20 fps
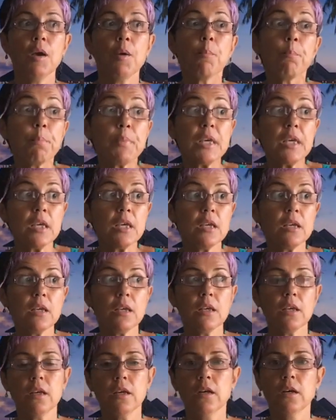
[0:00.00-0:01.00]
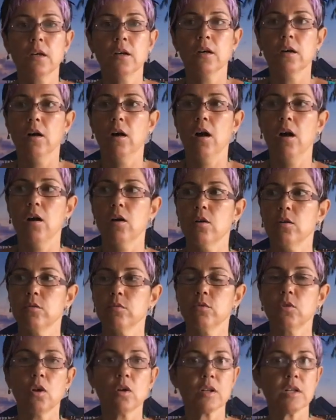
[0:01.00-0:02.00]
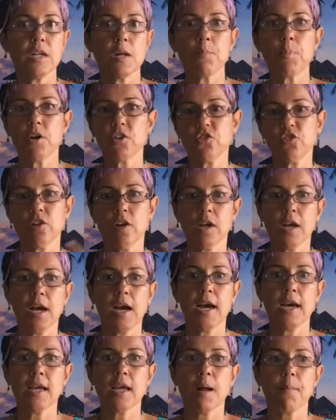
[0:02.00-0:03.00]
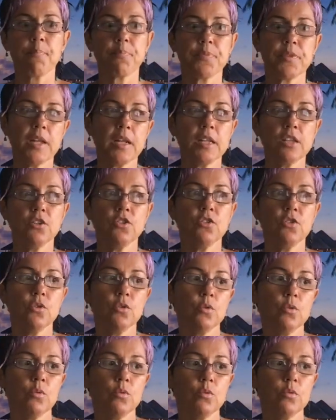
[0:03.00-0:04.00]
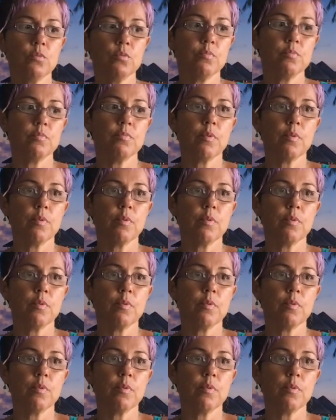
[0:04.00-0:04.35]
me talking about Shungite and telling you